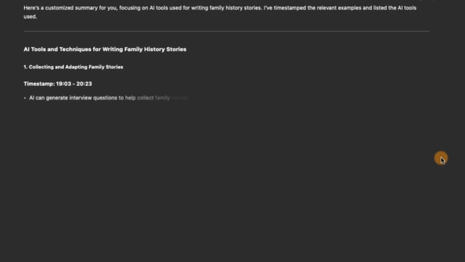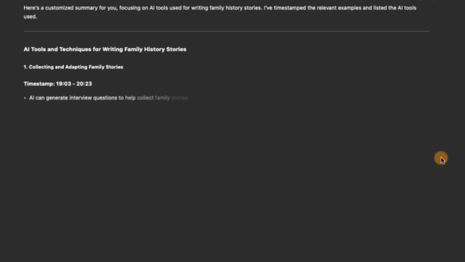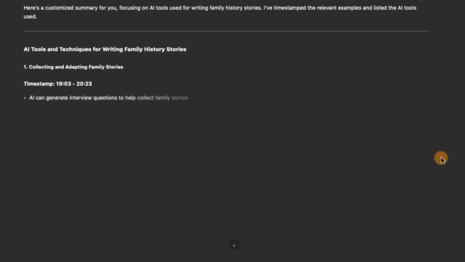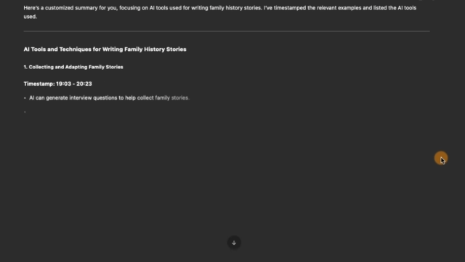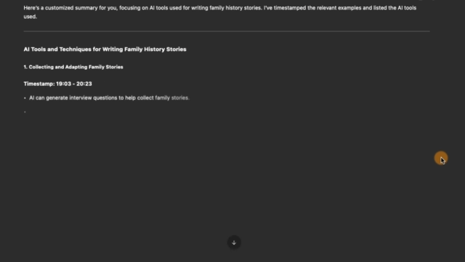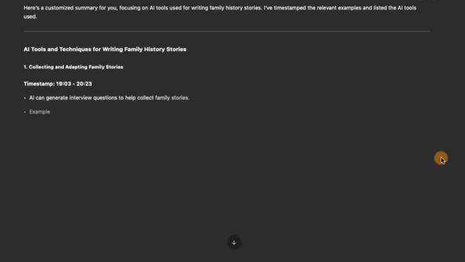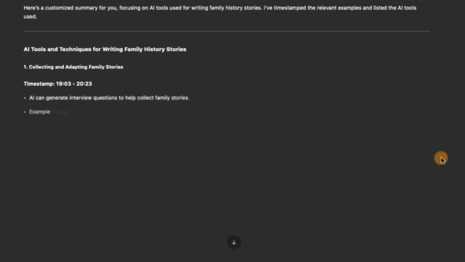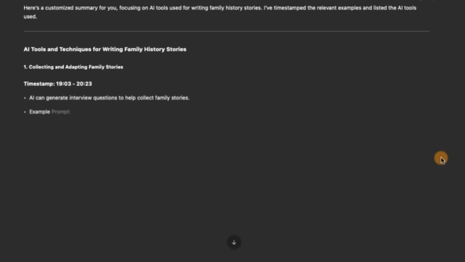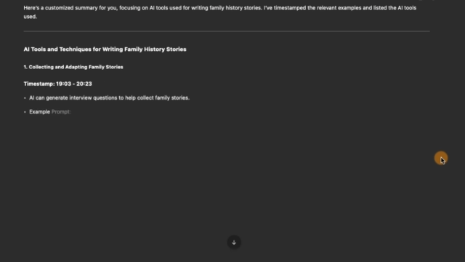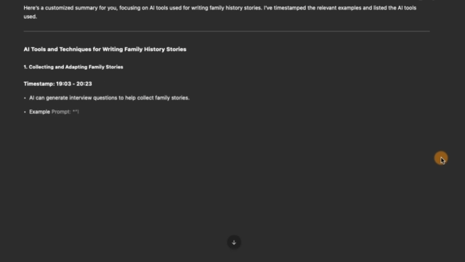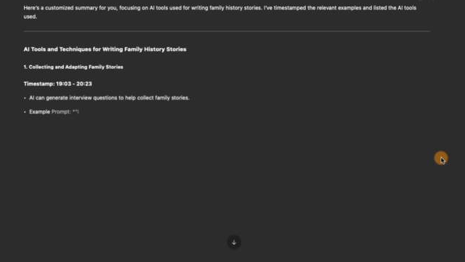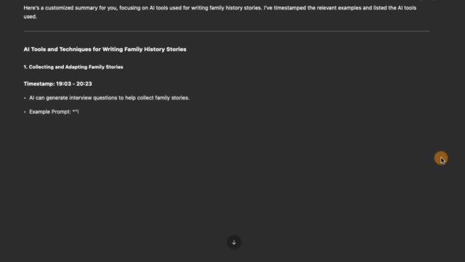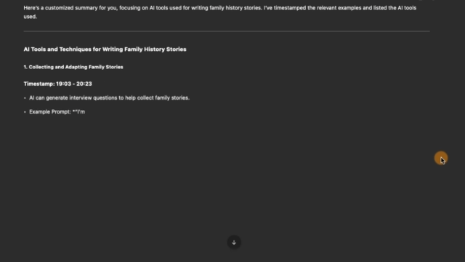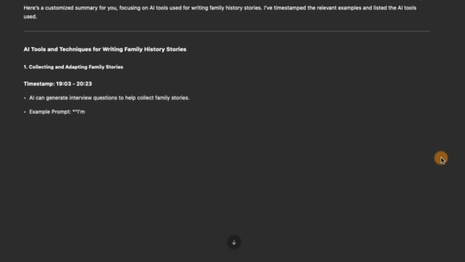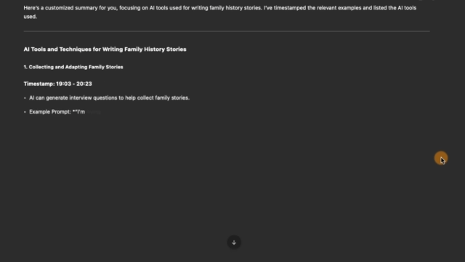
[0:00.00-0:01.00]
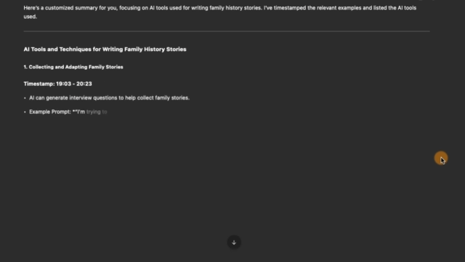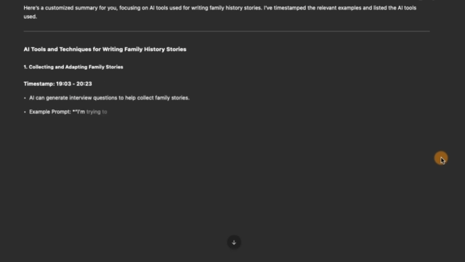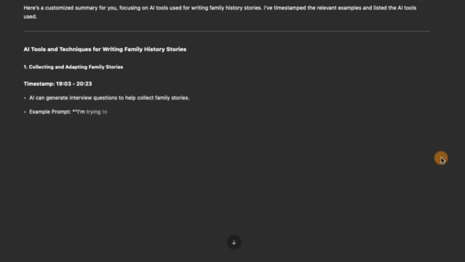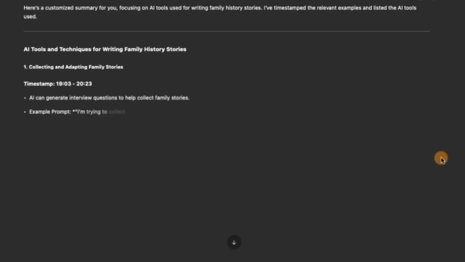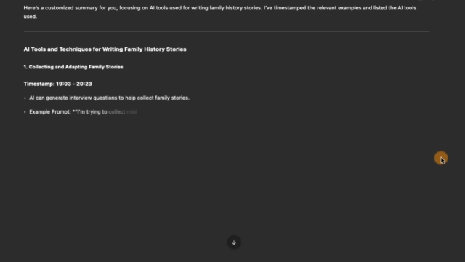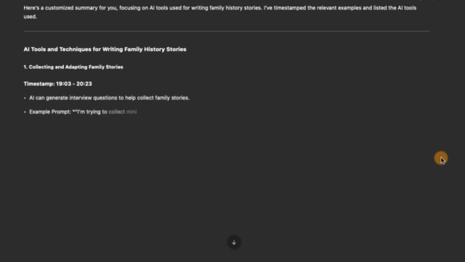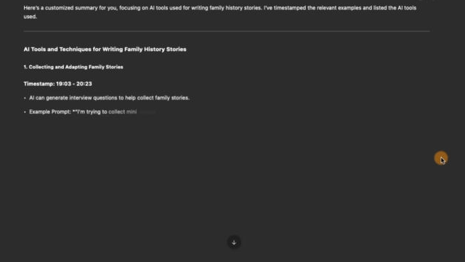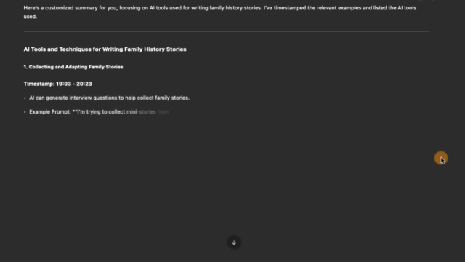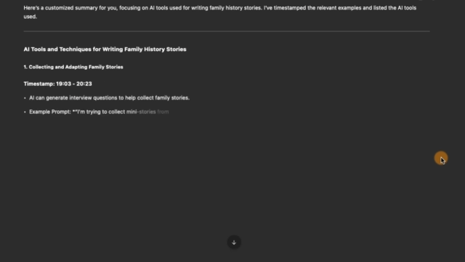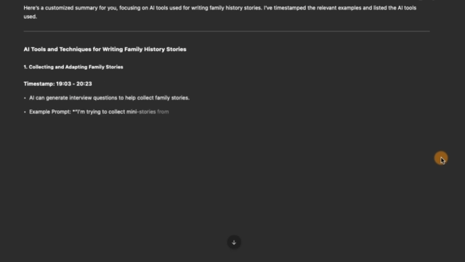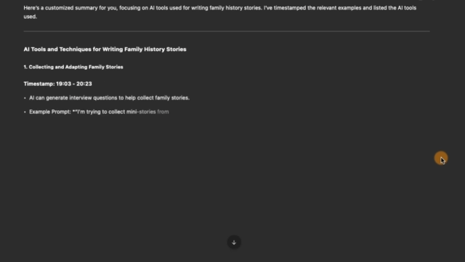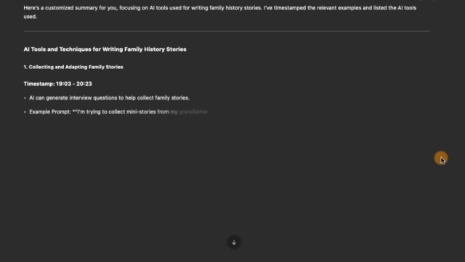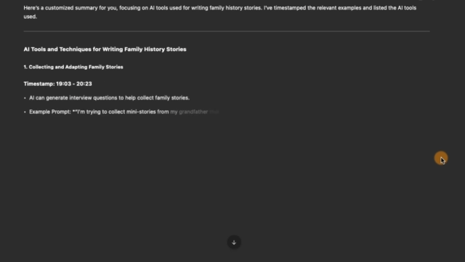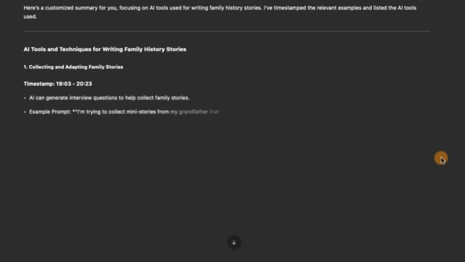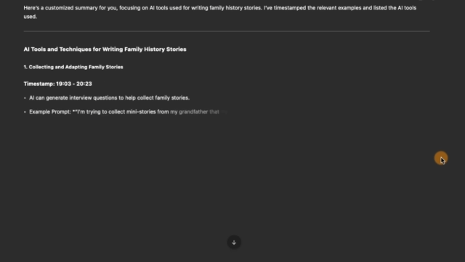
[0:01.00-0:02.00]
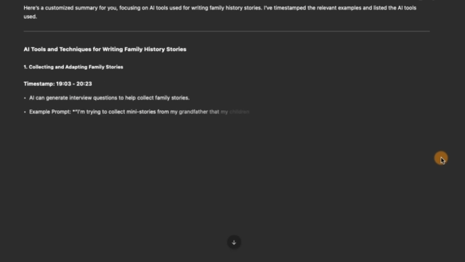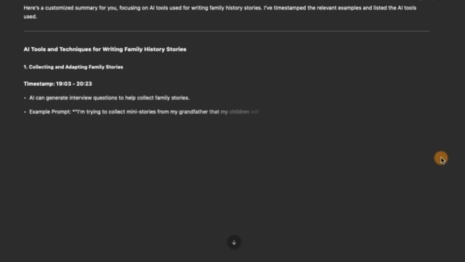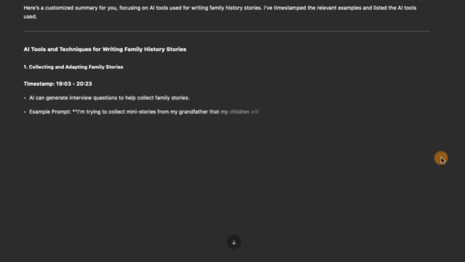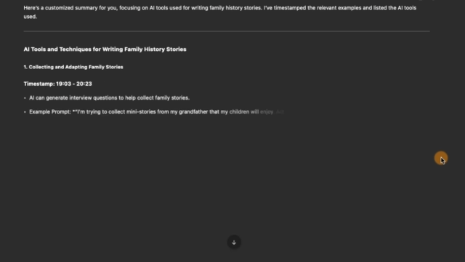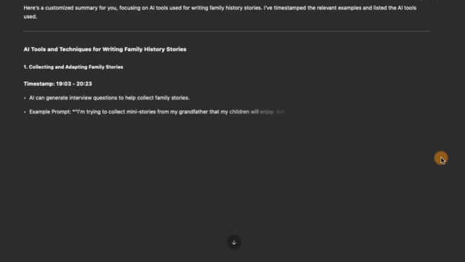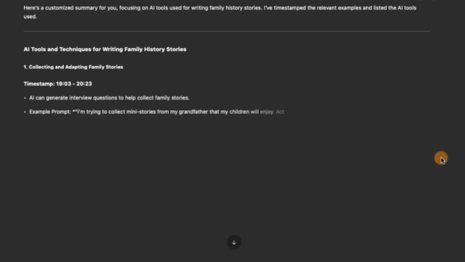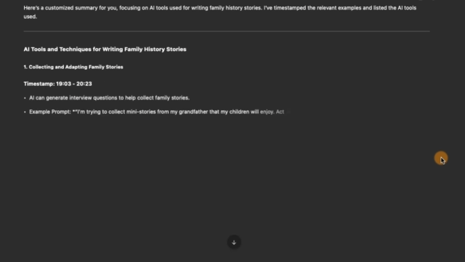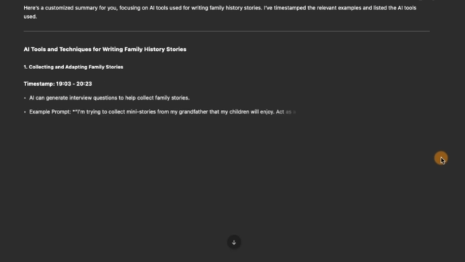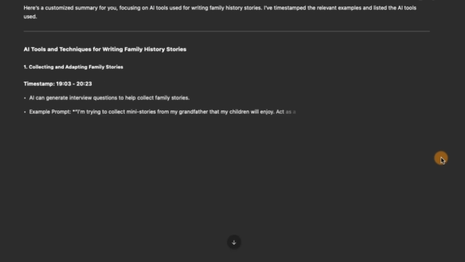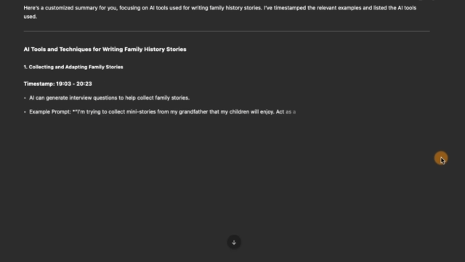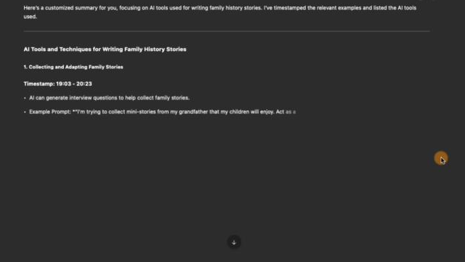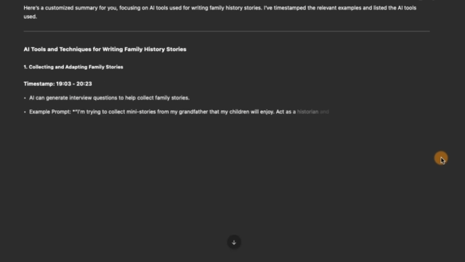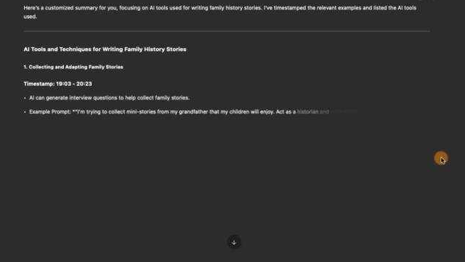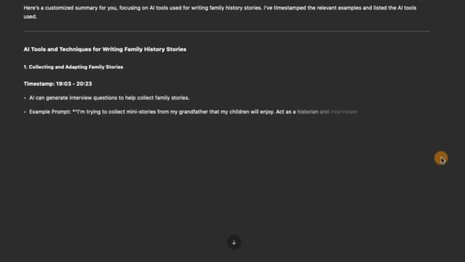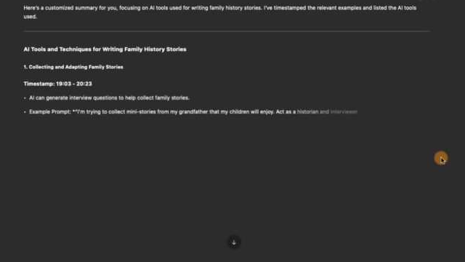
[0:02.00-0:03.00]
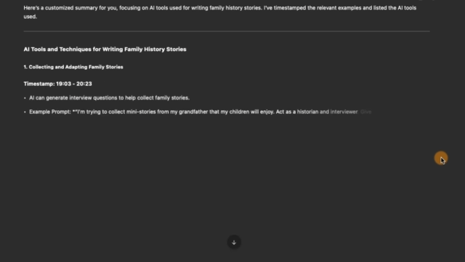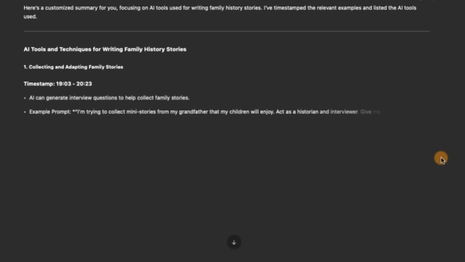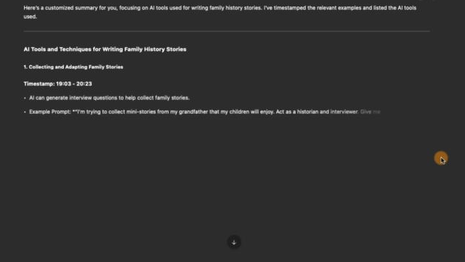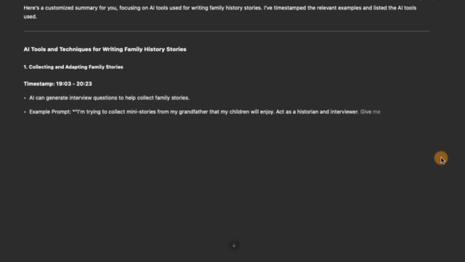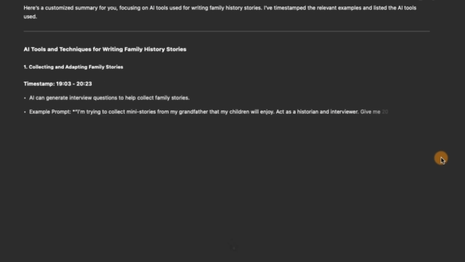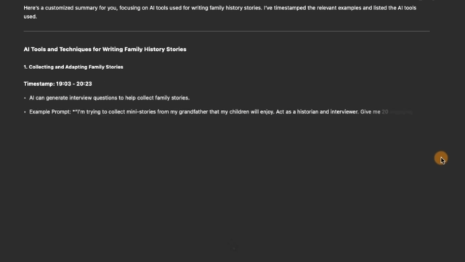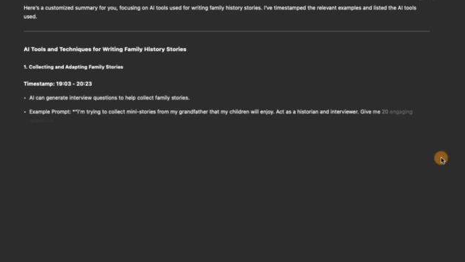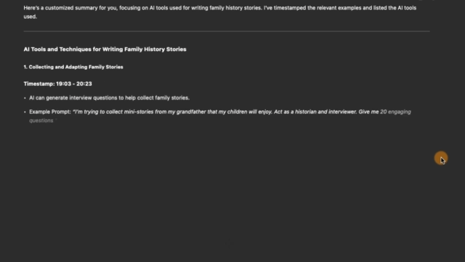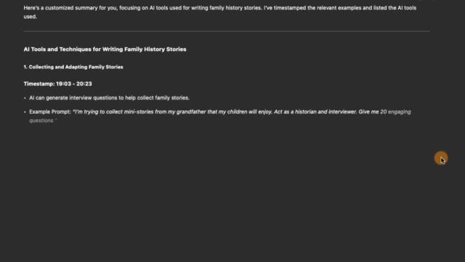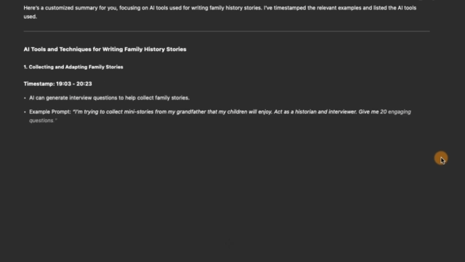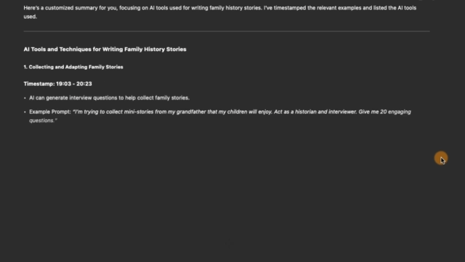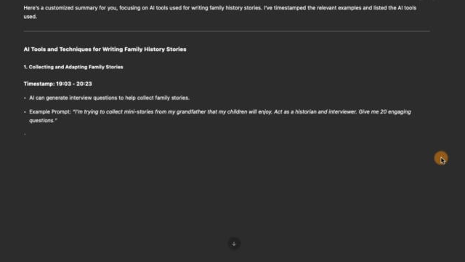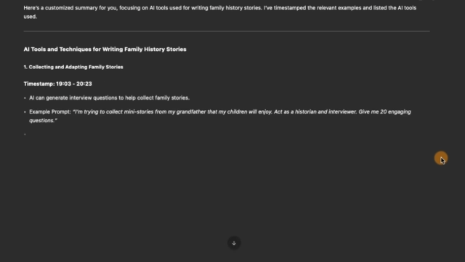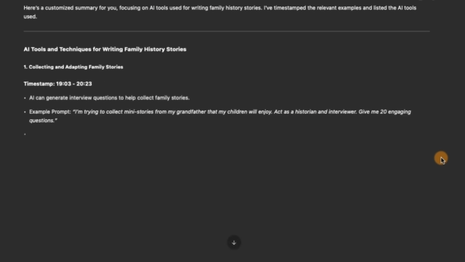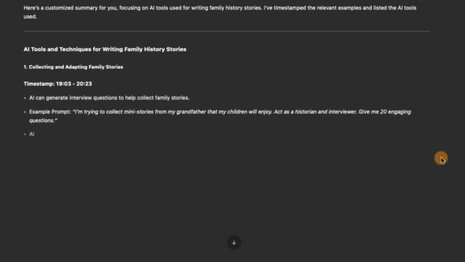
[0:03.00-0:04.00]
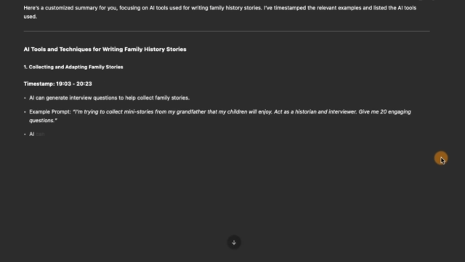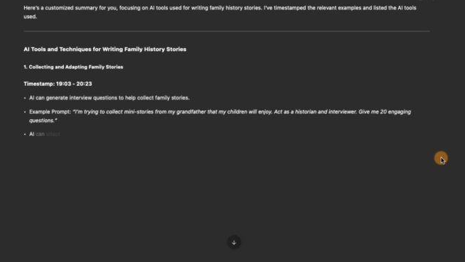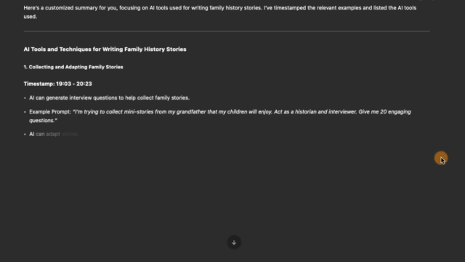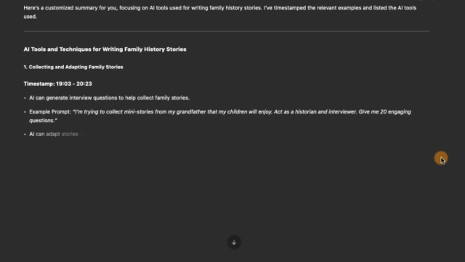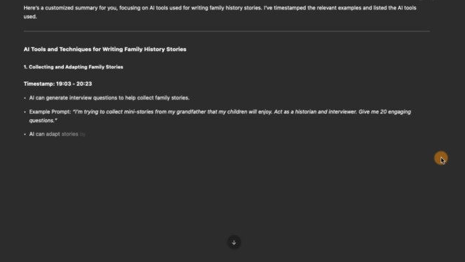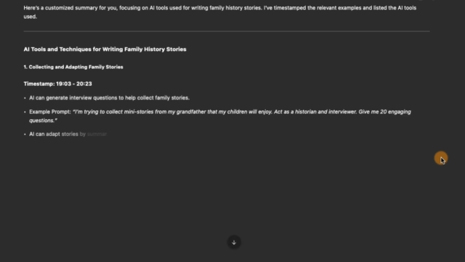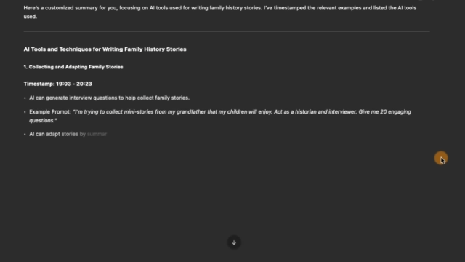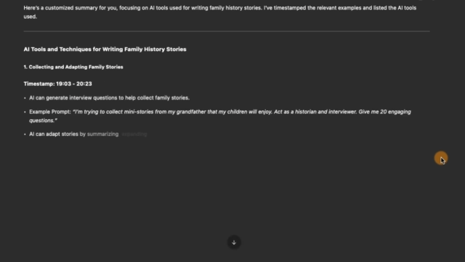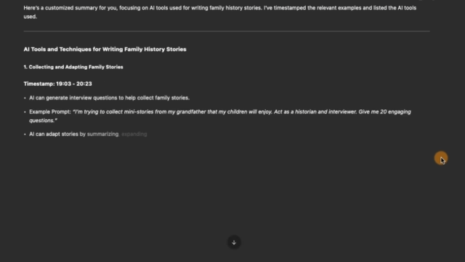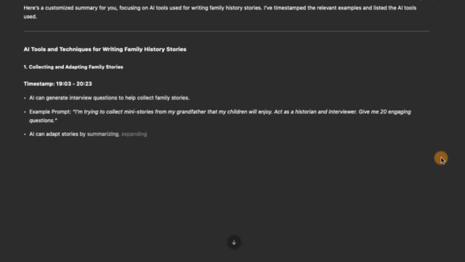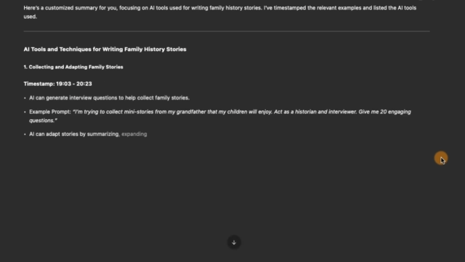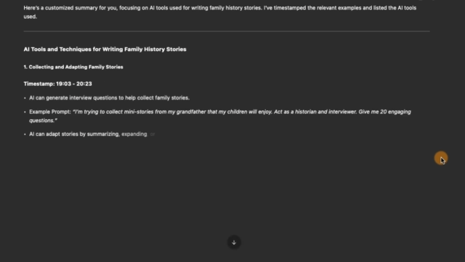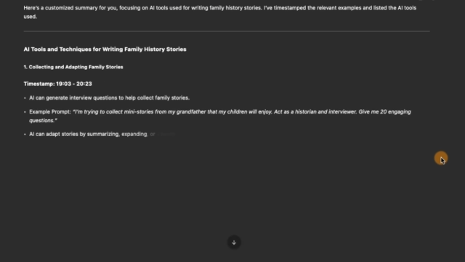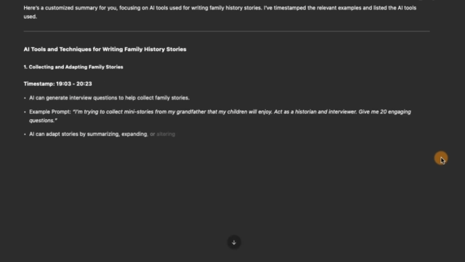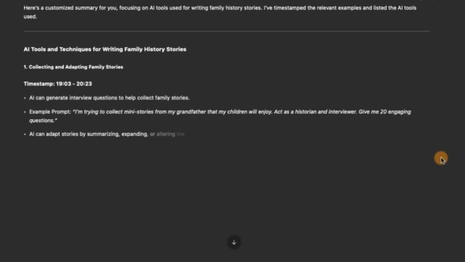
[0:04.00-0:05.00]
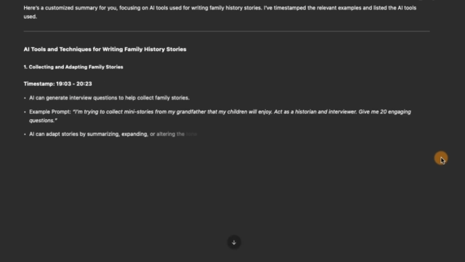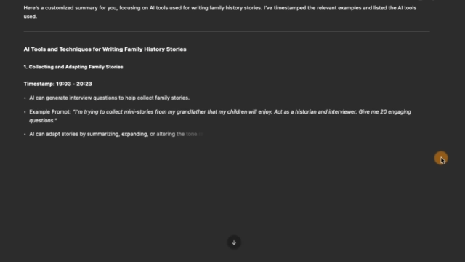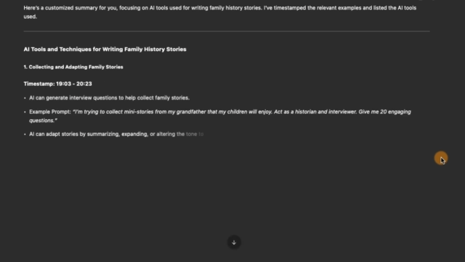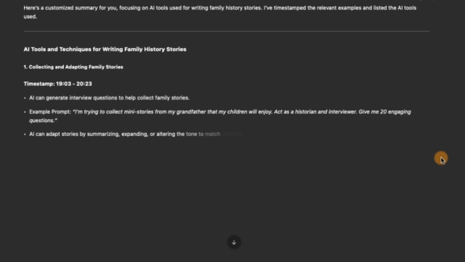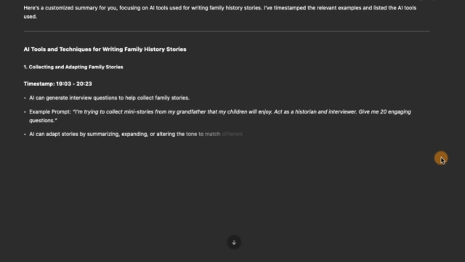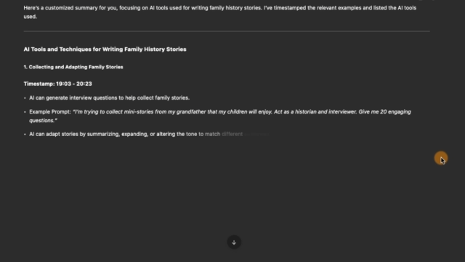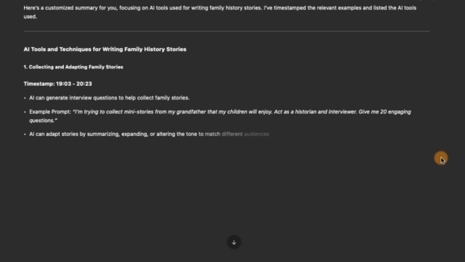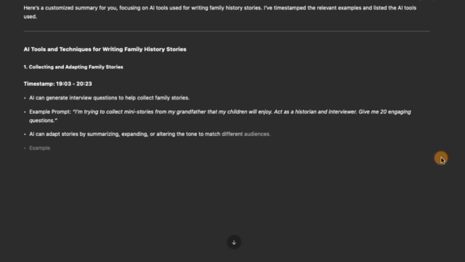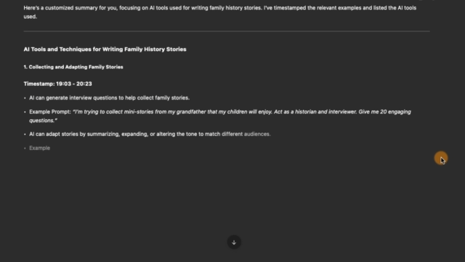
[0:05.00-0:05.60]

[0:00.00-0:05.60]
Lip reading: No face is visible, so there are no lips to read.